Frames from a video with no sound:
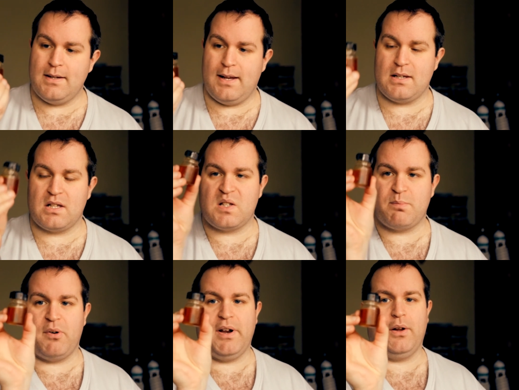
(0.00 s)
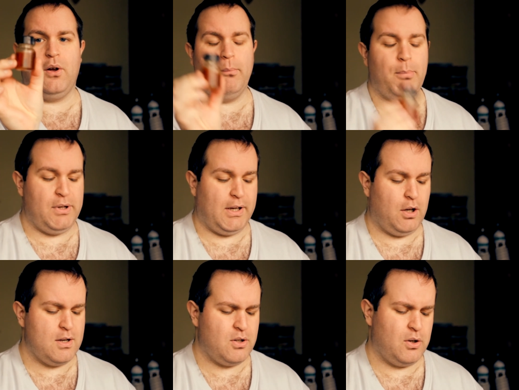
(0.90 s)
It's spirit gum, but you can
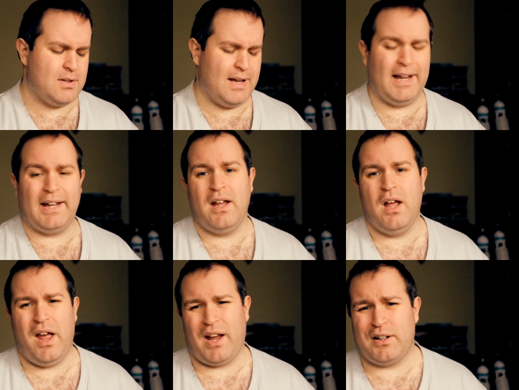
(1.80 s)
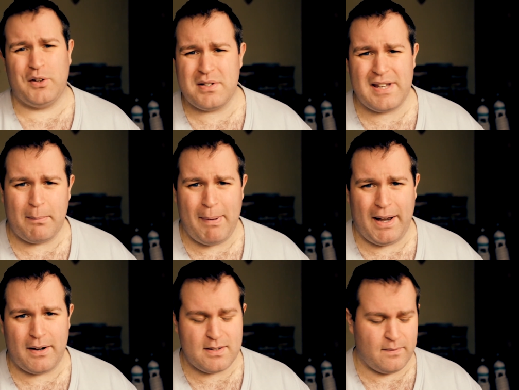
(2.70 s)
also use like a glue stick
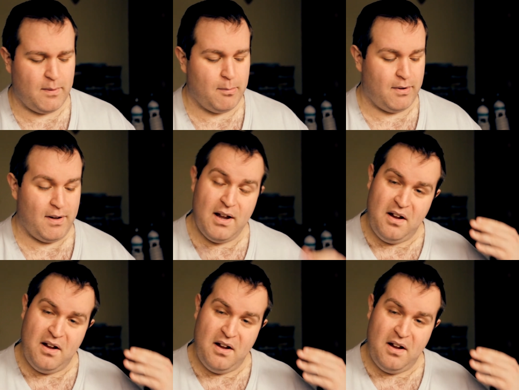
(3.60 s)
pen or something, but